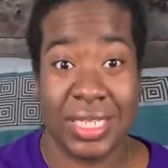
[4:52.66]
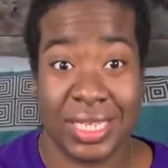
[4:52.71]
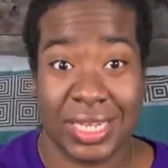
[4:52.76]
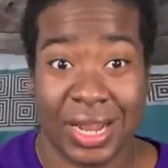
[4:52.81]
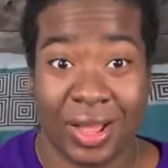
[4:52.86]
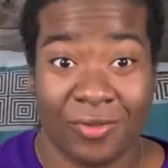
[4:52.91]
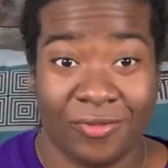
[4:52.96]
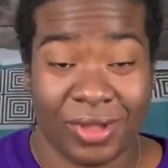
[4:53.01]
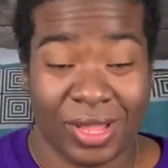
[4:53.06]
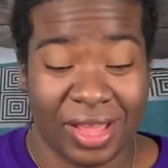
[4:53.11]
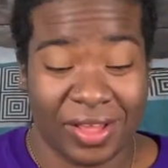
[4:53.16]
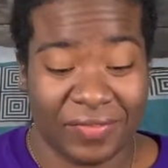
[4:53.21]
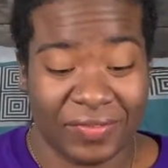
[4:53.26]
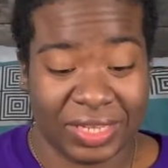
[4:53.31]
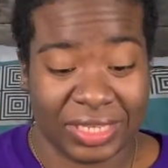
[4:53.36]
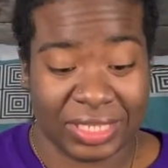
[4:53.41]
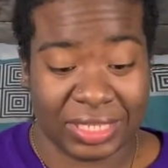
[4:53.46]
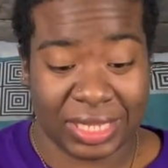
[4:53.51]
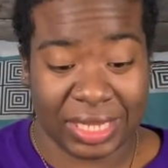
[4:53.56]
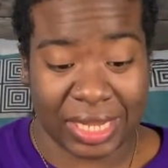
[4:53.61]
thing that we have
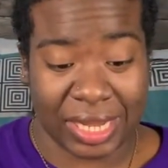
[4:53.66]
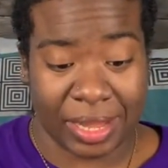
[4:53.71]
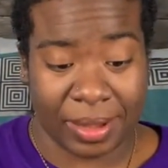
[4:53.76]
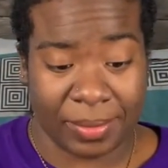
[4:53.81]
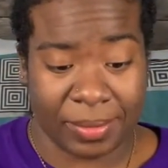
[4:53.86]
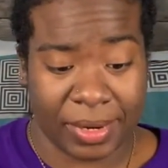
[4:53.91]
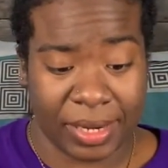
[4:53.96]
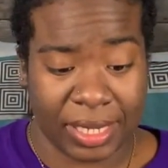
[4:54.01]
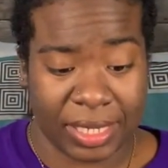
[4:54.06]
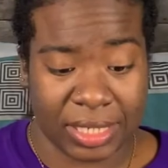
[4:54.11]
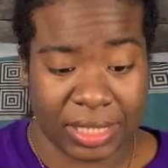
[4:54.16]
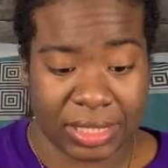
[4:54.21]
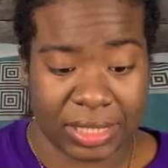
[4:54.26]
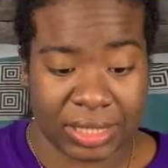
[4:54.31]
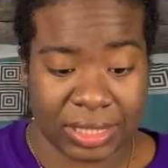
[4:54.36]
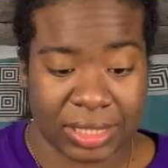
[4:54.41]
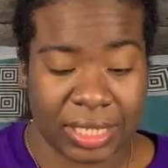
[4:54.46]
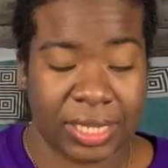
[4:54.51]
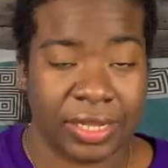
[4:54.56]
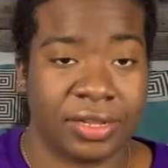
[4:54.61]
is the camera
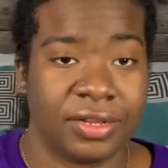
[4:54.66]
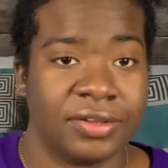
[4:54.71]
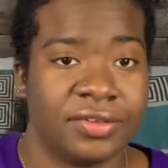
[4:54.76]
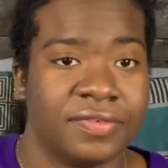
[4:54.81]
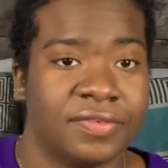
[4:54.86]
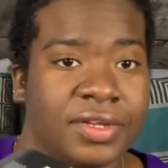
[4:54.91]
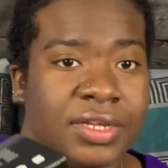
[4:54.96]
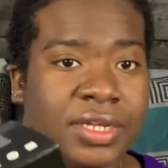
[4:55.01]
itself.